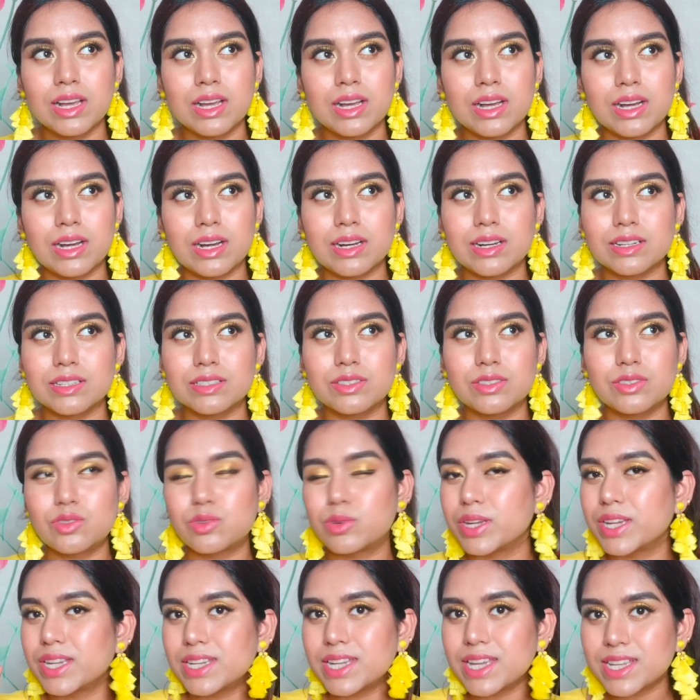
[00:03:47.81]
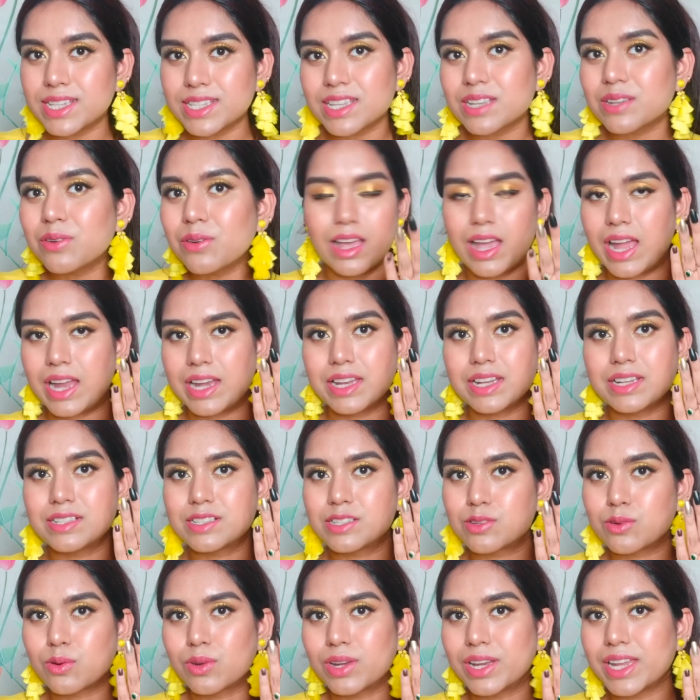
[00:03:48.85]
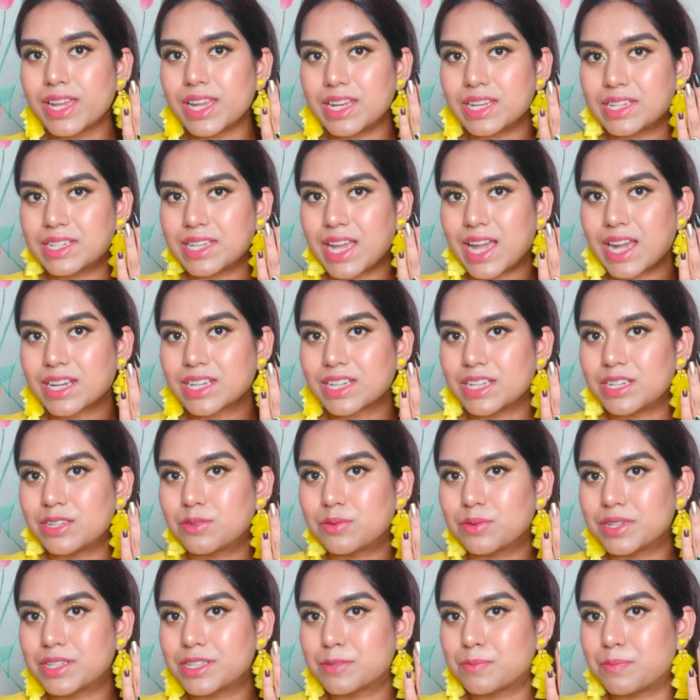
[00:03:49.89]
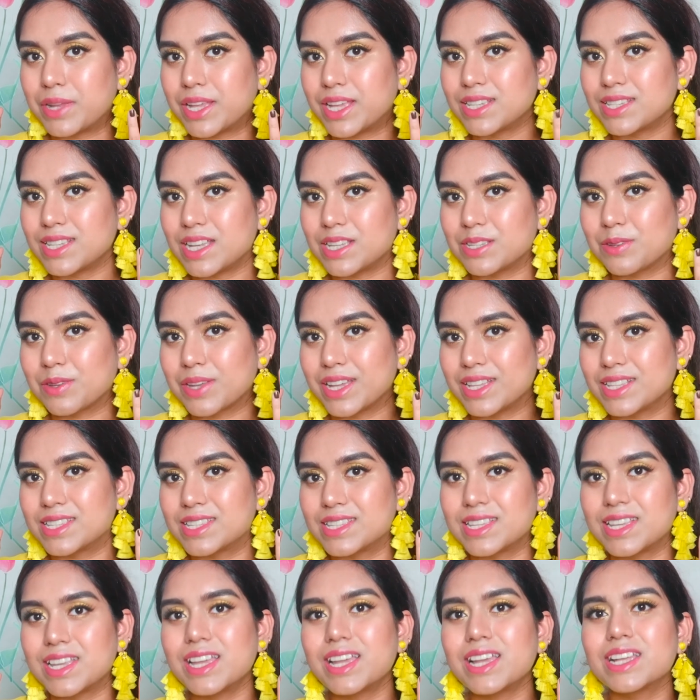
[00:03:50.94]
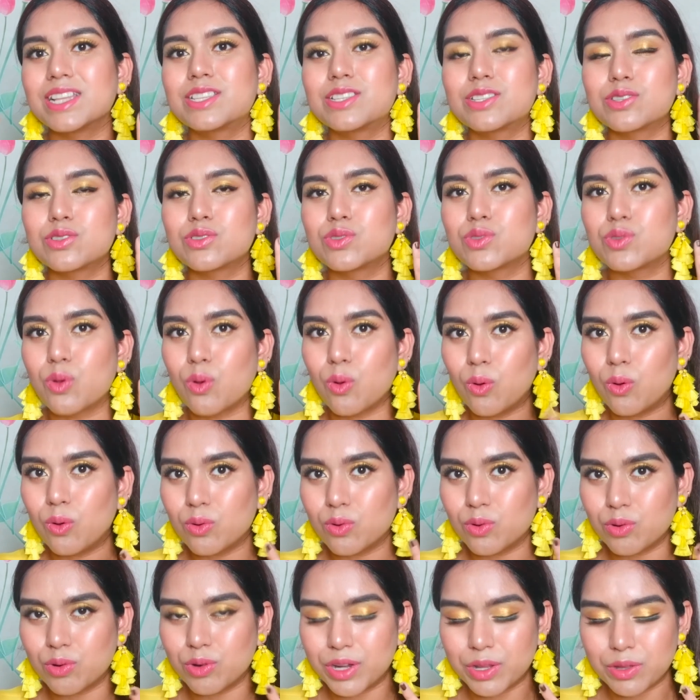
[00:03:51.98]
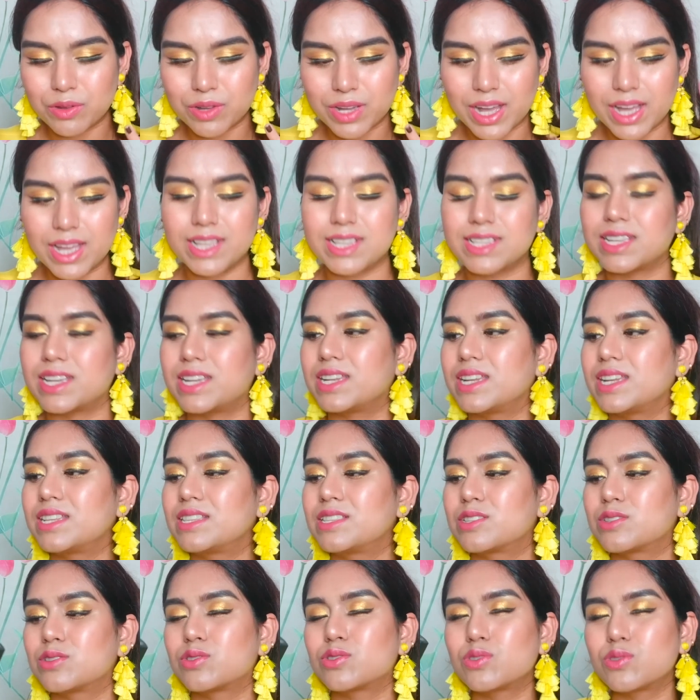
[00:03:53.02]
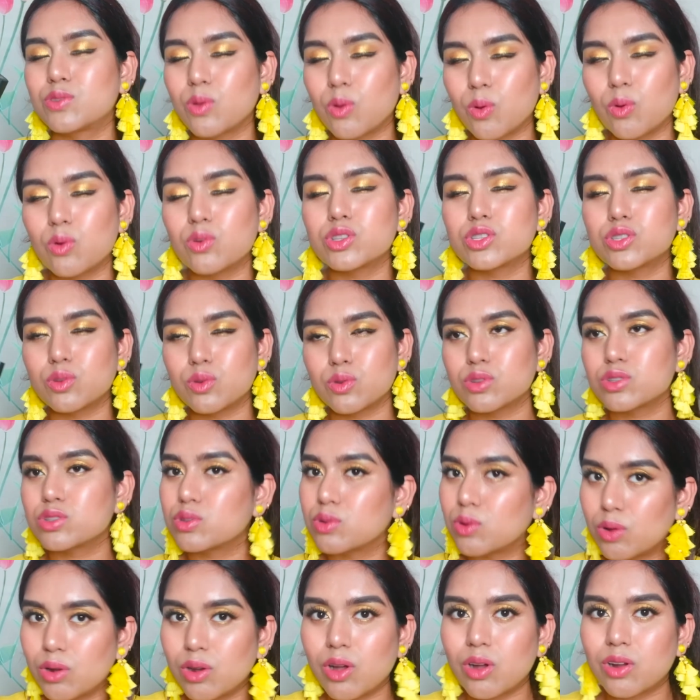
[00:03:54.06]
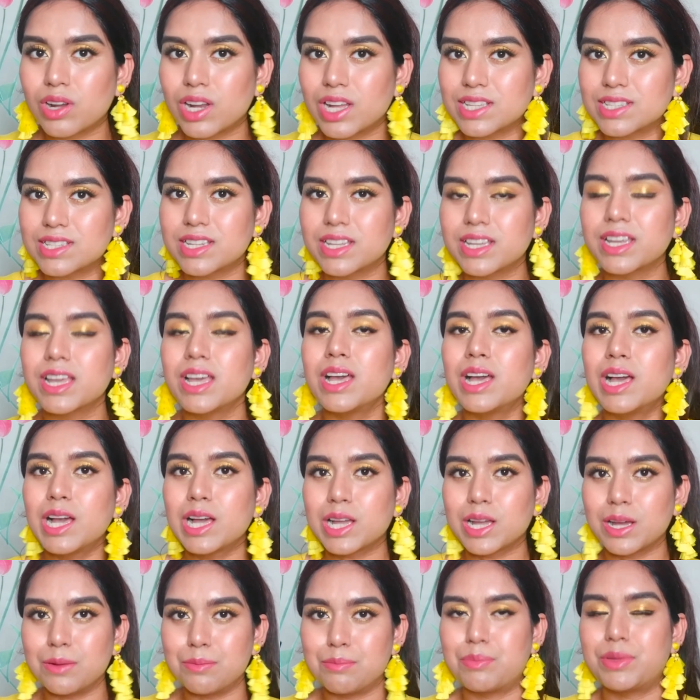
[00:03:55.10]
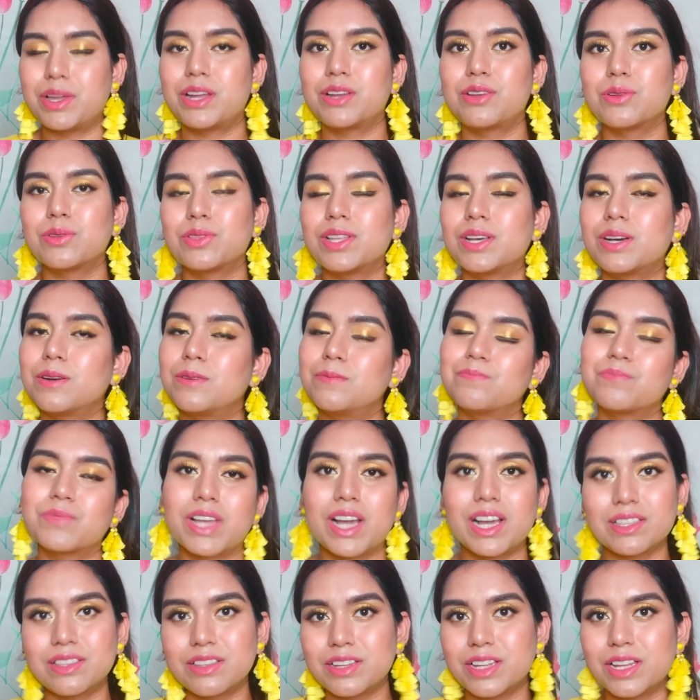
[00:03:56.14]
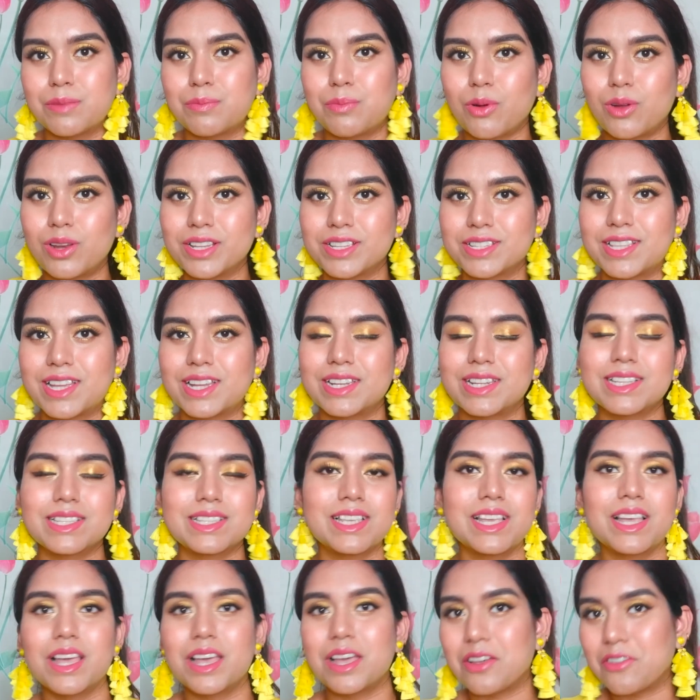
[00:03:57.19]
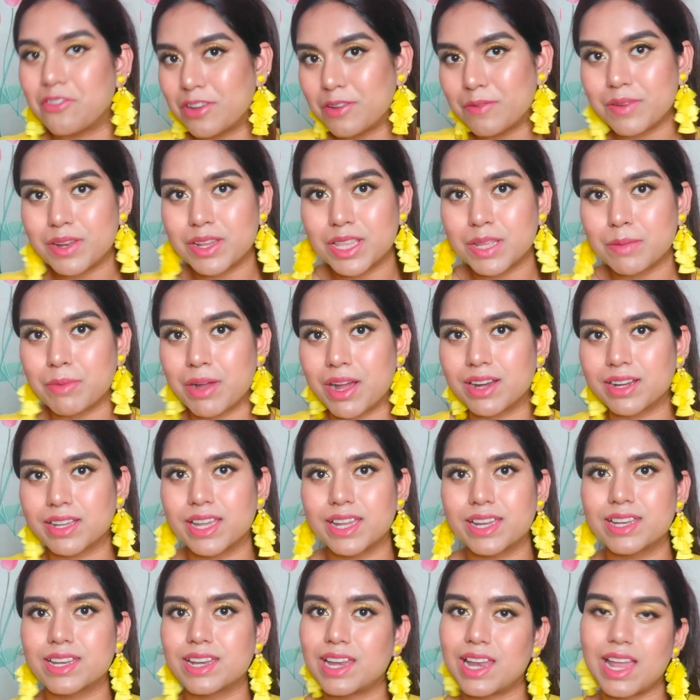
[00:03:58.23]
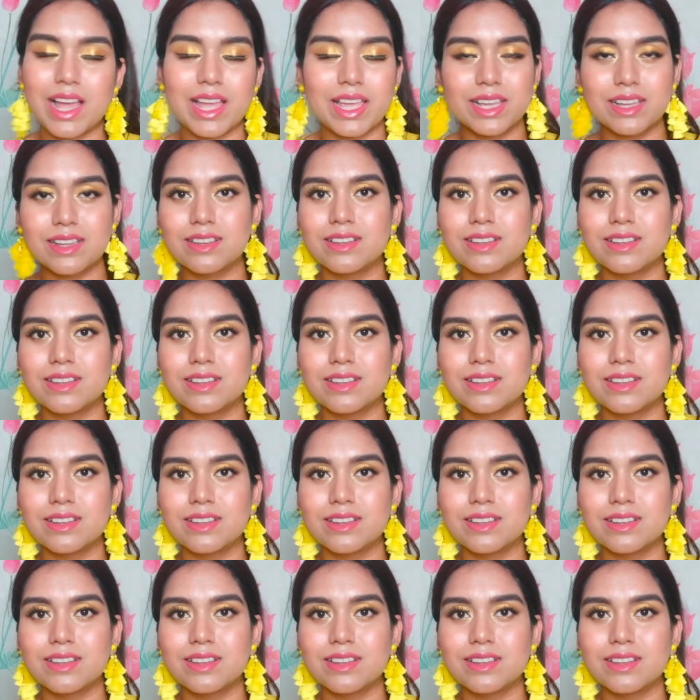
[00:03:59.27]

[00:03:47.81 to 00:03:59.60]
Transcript: uh, three days ago and it's totally intact into its place as you can see it's so good you guys and it's so so so long lasting compared to the other nail polish that is available in the market like